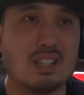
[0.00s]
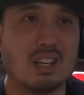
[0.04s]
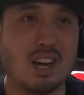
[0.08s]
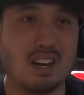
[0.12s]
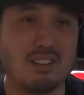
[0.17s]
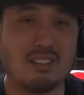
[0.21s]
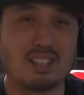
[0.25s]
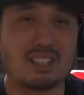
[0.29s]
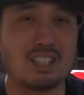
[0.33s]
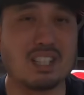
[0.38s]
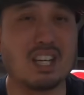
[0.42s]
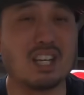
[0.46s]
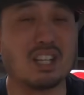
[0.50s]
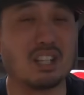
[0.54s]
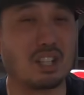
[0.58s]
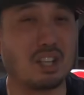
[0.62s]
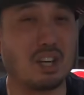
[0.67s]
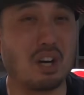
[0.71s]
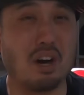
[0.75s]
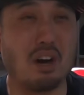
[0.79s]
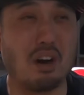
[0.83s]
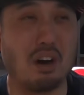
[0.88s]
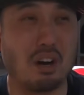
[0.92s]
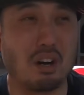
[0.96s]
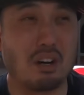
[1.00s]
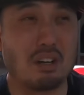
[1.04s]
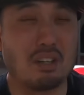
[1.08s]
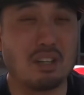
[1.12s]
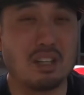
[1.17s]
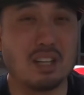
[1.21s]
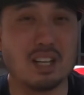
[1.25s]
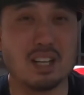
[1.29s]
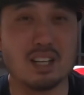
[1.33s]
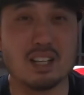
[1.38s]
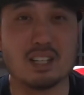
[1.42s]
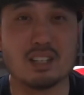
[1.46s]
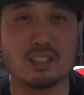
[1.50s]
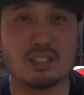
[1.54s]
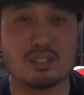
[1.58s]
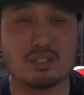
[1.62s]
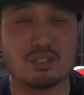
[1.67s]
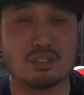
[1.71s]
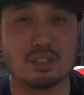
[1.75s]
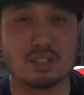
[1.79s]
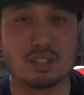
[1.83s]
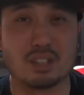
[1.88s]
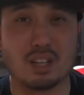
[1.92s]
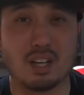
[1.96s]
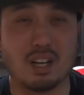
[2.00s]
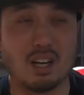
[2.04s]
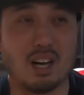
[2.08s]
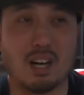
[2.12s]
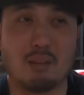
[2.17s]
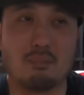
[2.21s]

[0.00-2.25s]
I've actually hit a car and just took off.